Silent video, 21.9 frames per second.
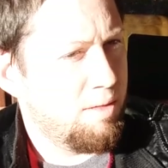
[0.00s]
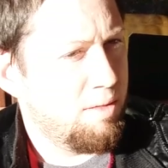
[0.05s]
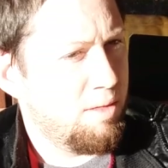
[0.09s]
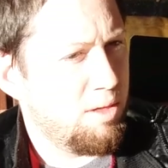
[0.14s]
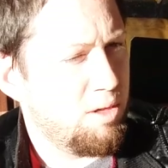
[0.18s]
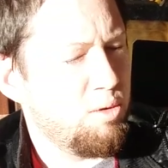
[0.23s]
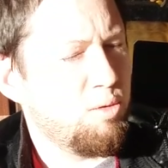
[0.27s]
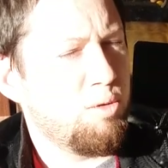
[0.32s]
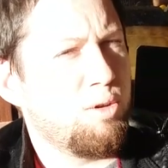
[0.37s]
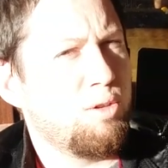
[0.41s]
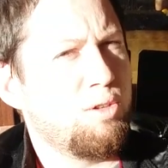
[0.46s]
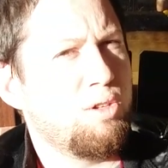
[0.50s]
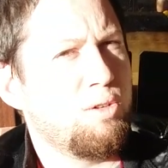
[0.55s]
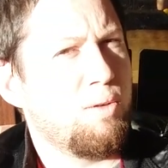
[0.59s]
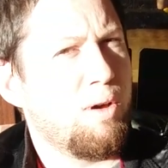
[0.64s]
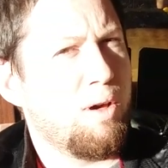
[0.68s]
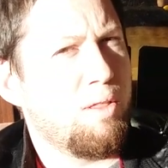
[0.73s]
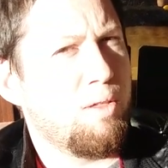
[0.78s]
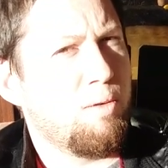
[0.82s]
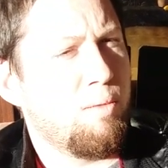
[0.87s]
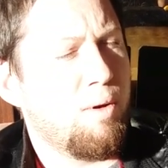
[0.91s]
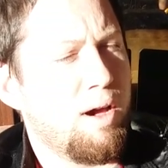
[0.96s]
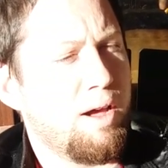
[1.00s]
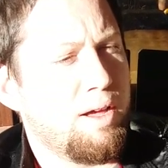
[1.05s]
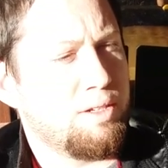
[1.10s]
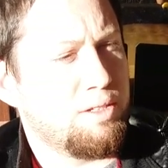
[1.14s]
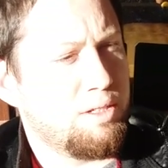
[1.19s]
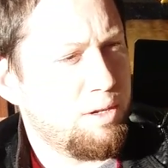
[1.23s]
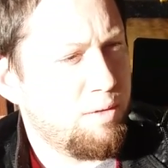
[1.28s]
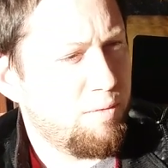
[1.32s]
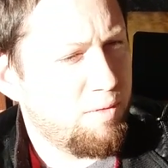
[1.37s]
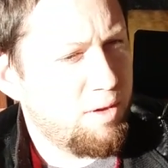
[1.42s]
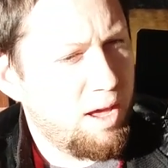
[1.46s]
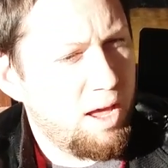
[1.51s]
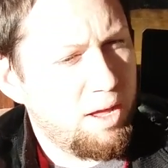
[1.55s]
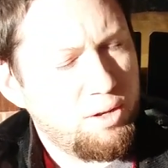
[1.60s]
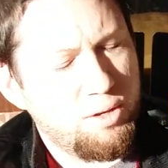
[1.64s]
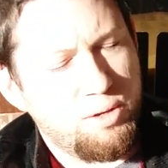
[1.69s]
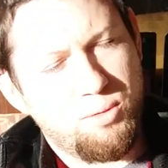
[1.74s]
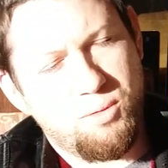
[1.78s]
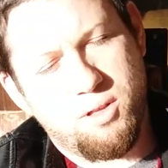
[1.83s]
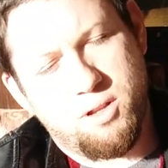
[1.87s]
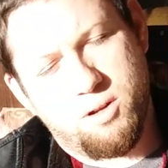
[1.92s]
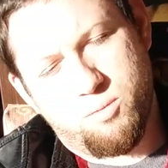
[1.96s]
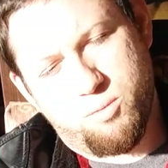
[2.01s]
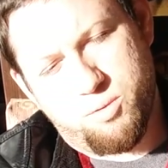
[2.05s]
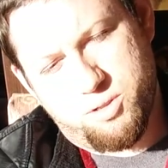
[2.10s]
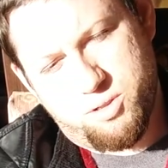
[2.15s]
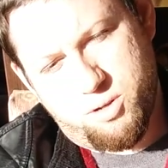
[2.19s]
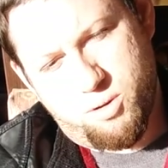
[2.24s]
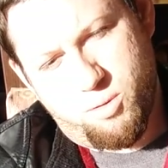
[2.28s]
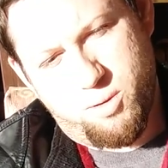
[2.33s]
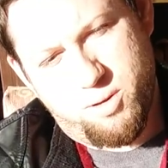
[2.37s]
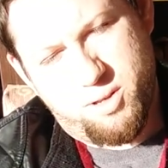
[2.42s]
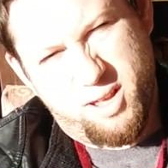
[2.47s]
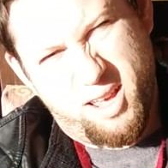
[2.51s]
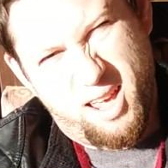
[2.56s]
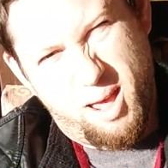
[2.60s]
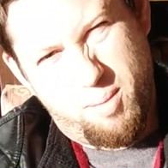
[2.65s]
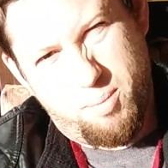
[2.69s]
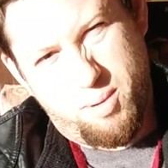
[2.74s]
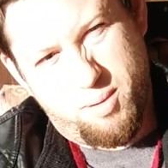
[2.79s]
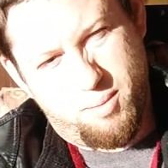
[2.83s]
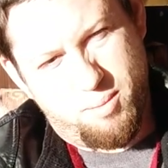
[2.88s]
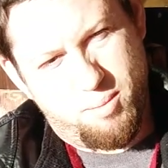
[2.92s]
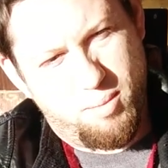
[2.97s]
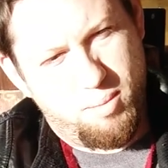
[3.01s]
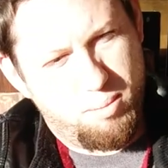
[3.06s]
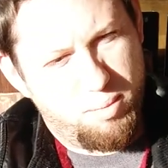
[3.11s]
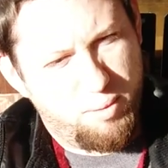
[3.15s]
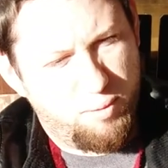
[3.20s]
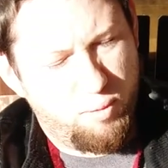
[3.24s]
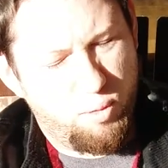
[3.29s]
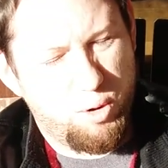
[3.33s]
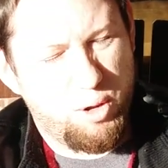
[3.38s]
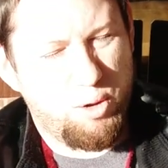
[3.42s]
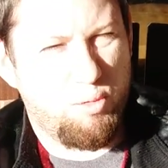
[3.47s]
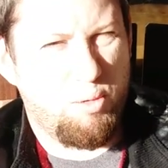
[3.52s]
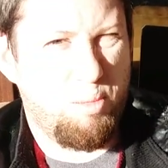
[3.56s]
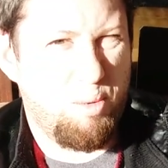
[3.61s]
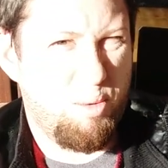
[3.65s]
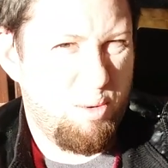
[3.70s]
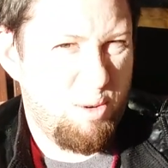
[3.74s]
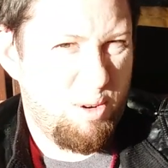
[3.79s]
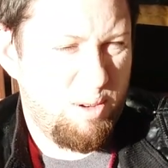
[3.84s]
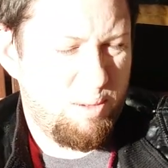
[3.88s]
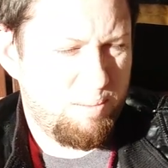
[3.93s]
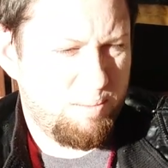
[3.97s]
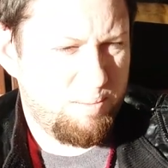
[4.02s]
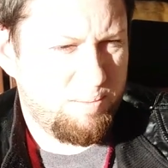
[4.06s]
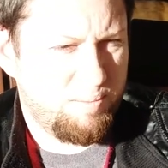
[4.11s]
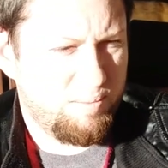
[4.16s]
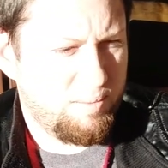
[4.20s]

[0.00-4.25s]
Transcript: that you could do otherwise if God knew that it was going to happen before you were born?